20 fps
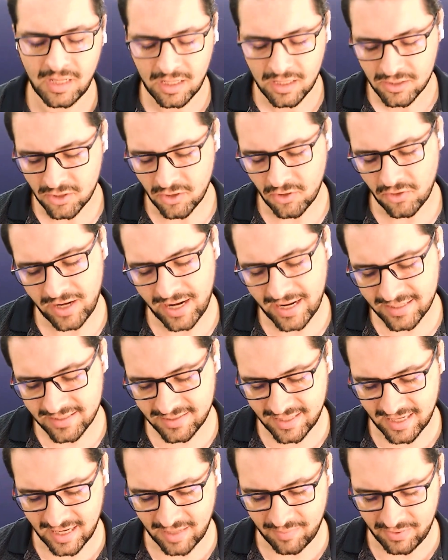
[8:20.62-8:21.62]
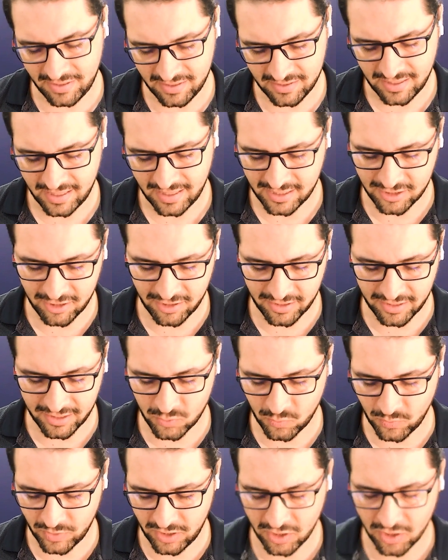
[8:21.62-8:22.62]
So the next step is, as long as
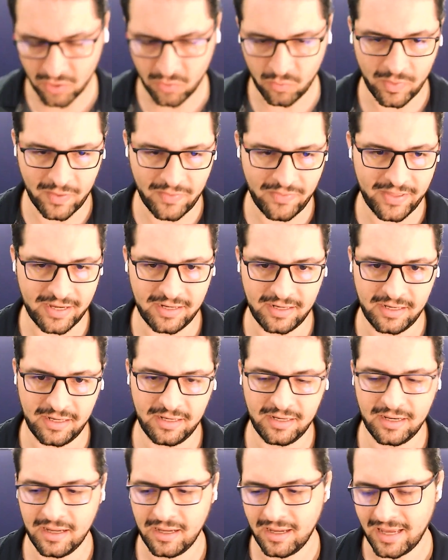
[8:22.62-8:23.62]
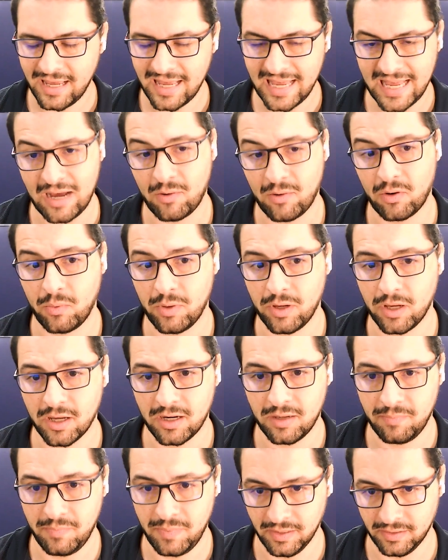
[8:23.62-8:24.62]
we know what they need, how are we going
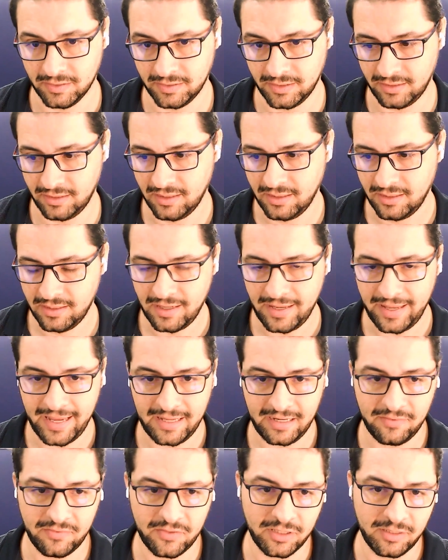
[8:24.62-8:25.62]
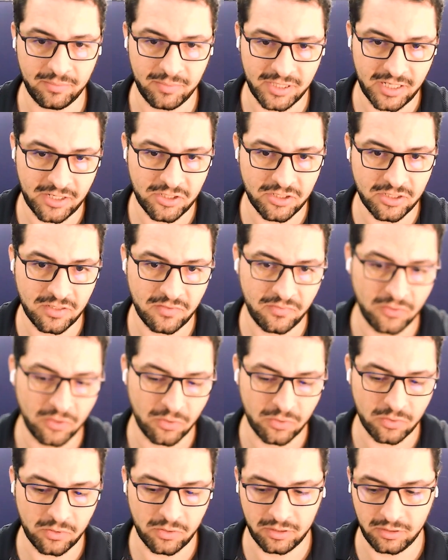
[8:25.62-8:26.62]
to build it? And if the limitations of
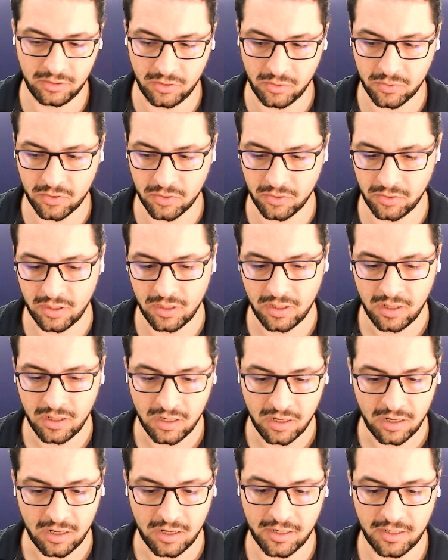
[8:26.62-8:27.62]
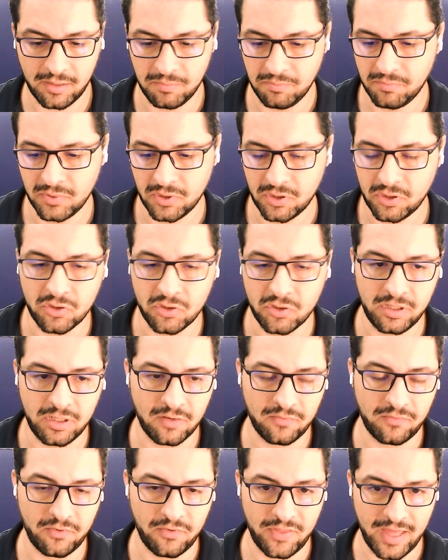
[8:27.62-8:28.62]
no code and low code are good
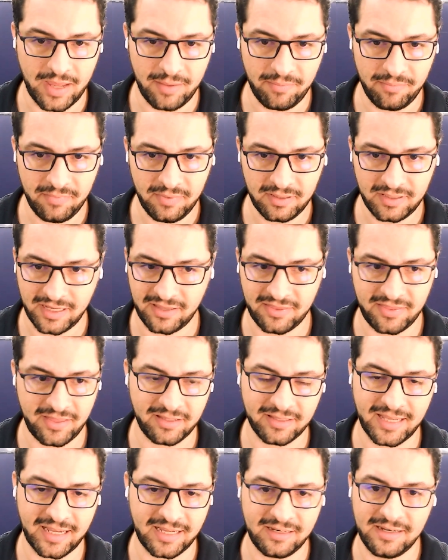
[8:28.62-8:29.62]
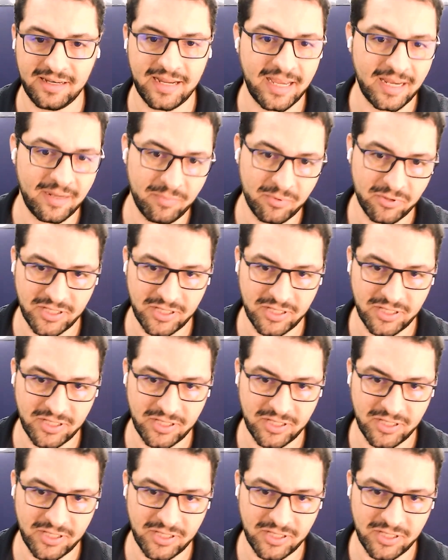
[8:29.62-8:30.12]
enough for them, like they'll get 90%,